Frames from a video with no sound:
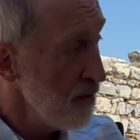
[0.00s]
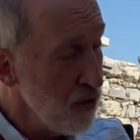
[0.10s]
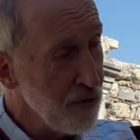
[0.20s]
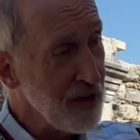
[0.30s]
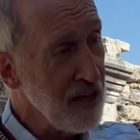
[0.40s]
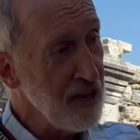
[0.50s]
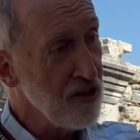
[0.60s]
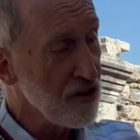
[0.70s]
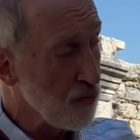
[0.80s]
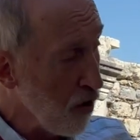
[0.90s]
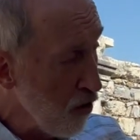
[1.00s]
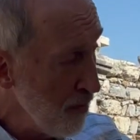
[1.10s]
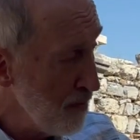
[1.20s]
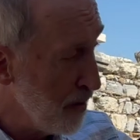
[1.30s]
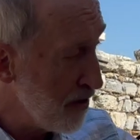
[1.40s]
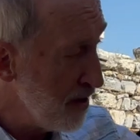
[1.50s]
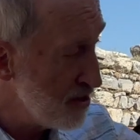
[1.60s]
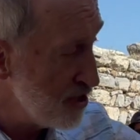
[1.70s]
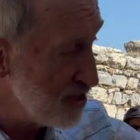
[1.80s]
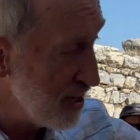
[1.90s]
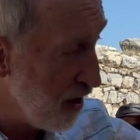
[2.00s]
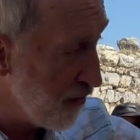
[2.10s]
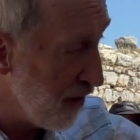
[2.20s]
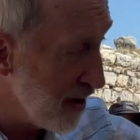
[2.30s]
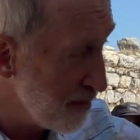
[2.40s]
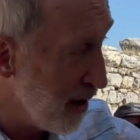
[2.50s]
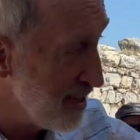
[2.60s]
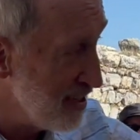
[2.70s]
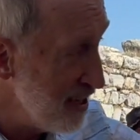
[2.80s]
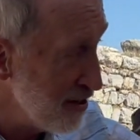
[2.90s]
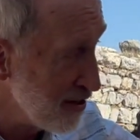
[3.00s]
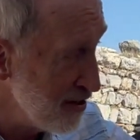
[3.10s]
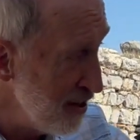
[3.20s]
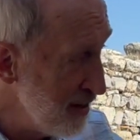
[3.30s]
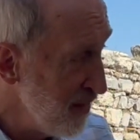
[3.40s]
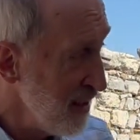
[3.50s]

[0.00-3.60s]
When we get into the Roman period, she's now flanked by deer.